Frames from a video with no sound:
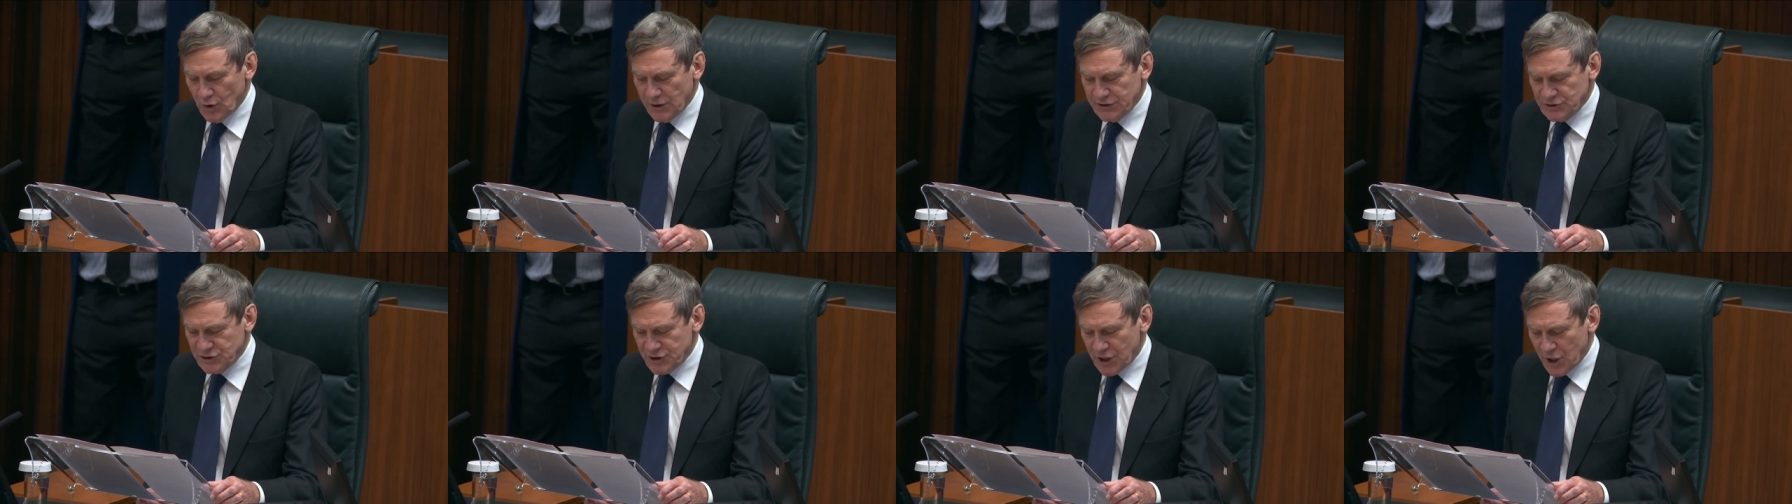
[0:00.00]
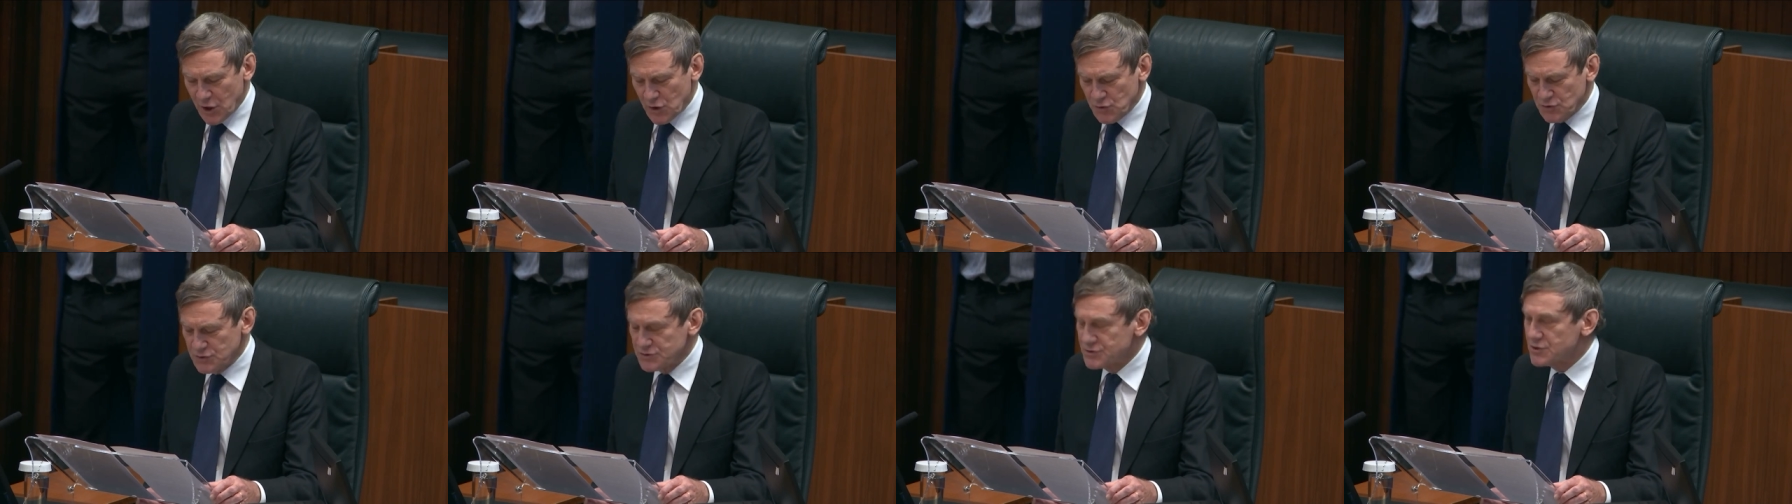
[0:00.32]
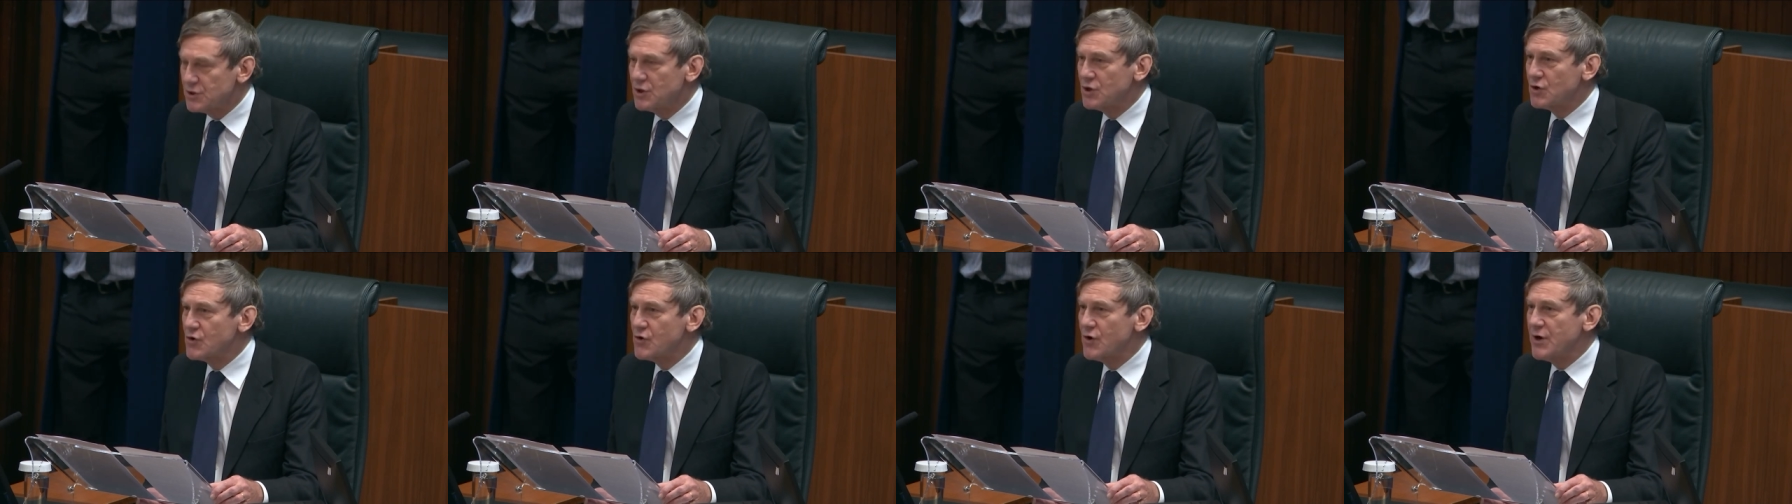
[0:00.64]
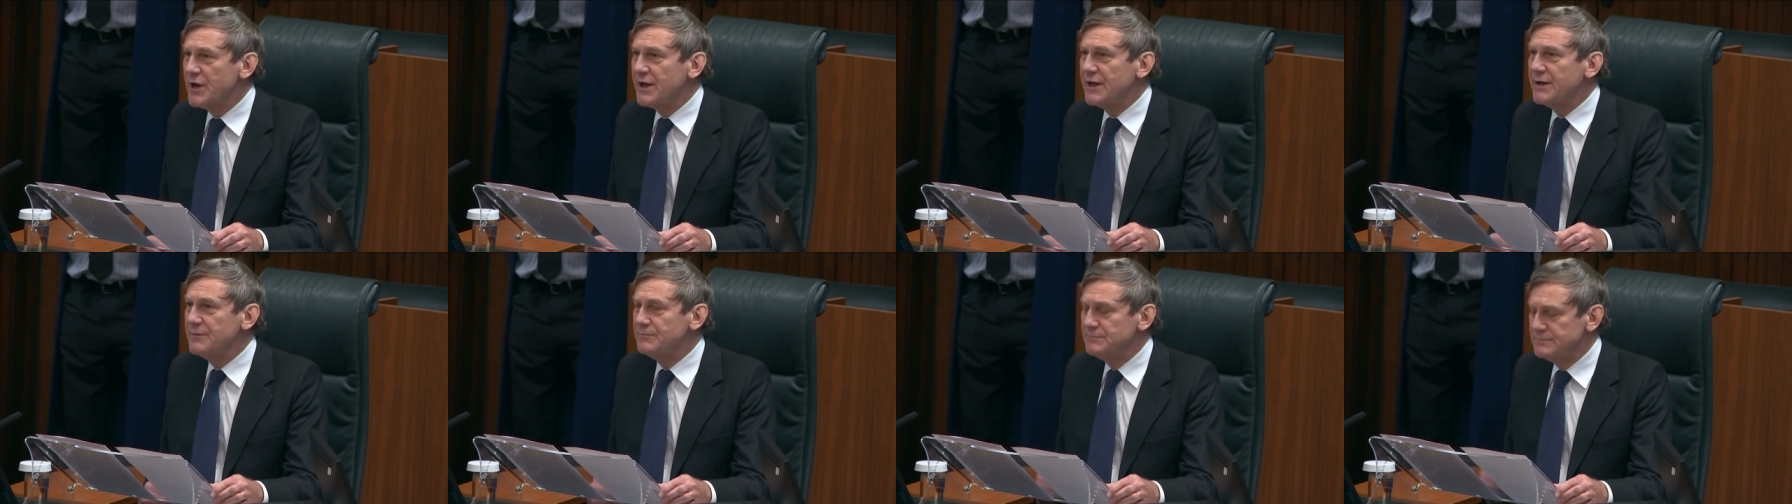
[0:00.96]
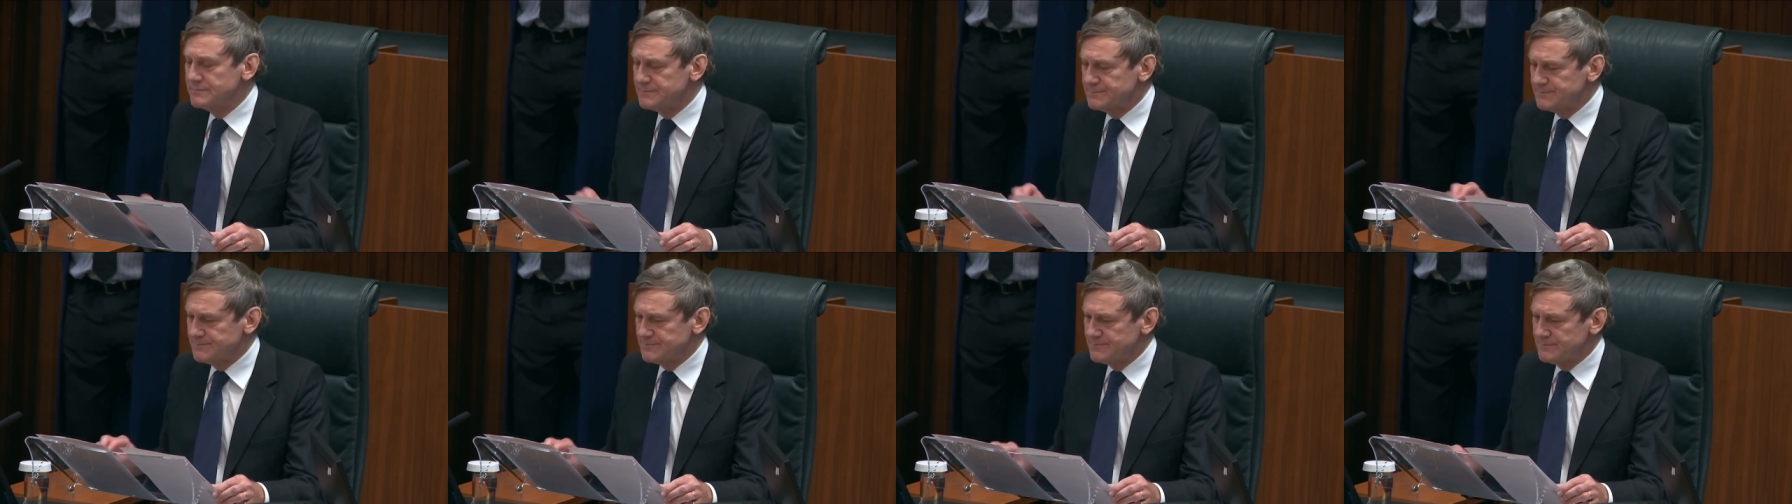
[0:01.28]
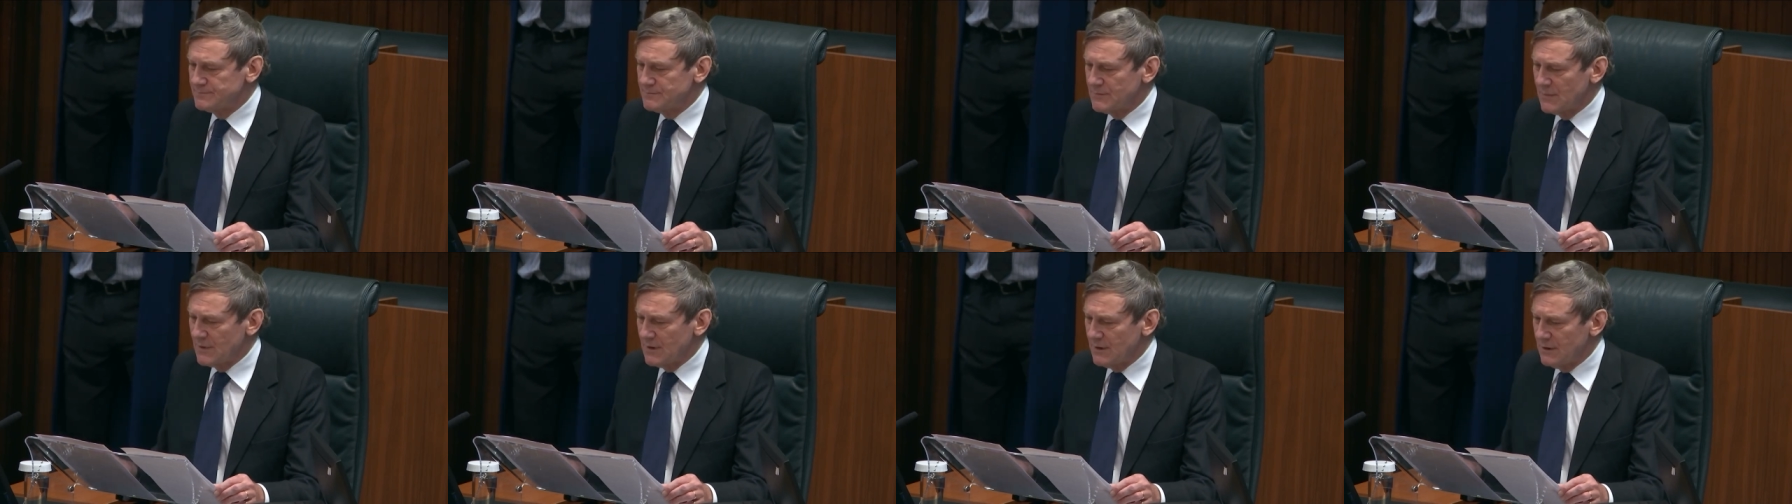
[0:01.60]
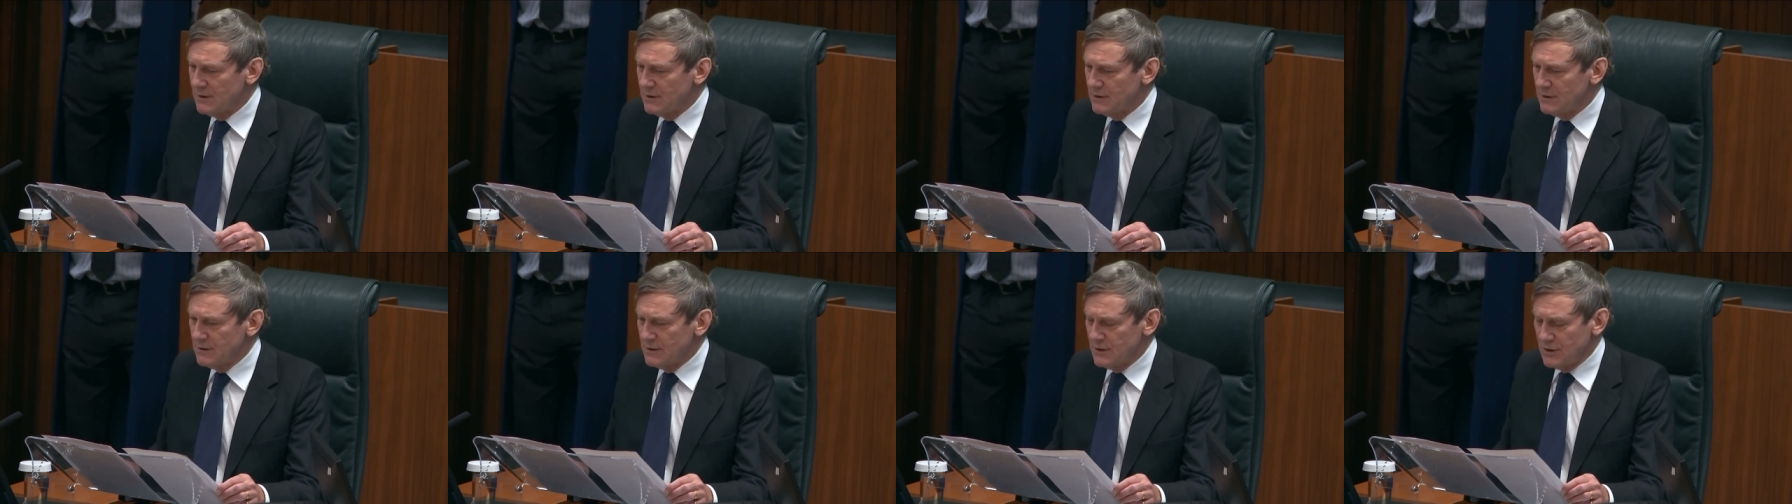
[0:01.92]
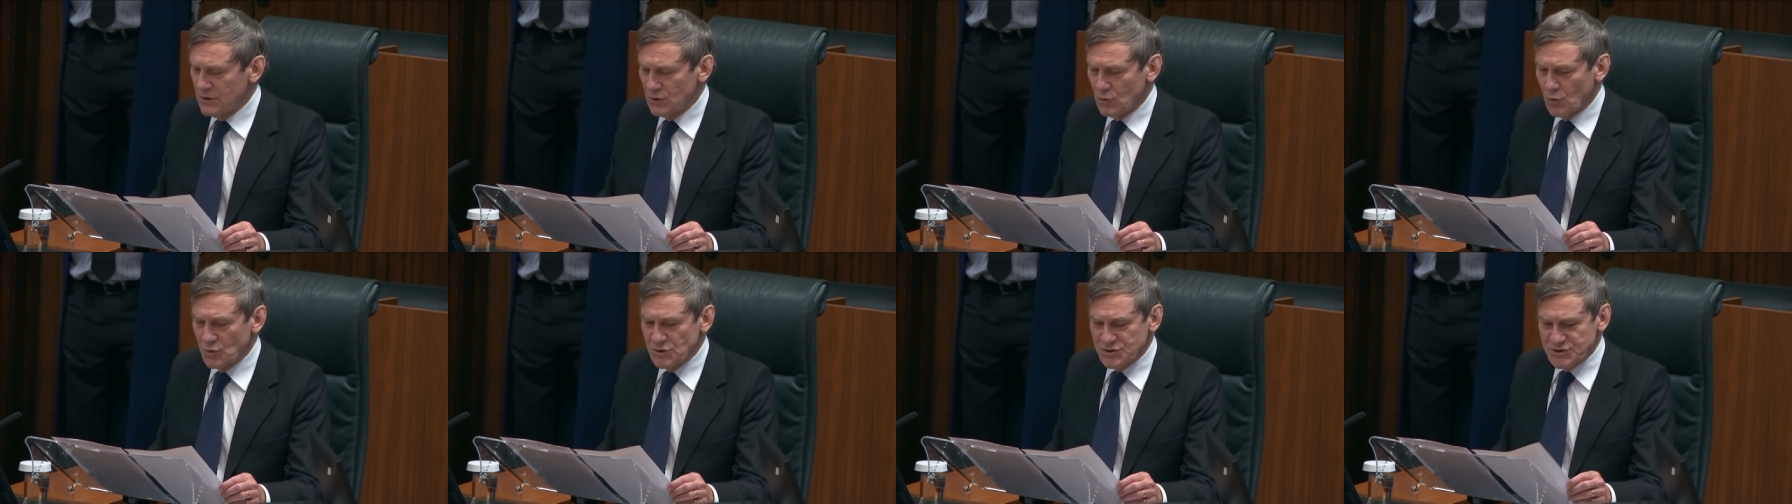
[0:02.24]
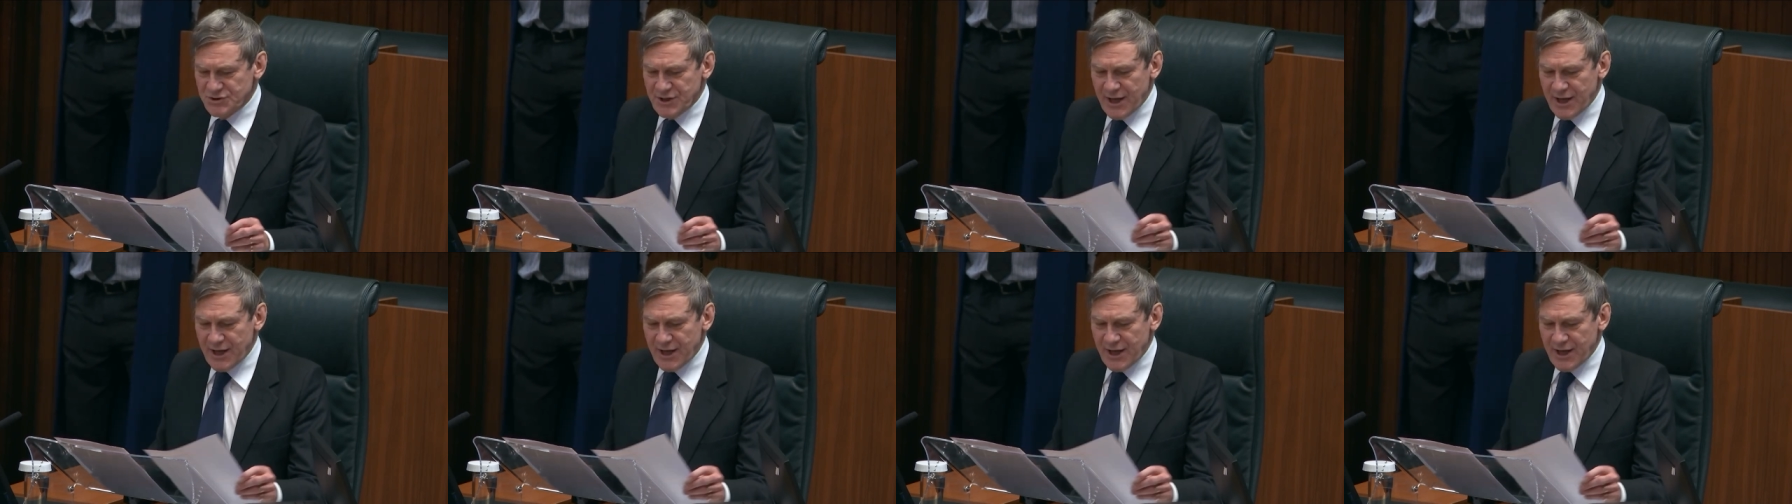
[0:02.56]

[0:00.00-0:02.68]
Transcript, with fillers: Lloyd Jones agree. Lord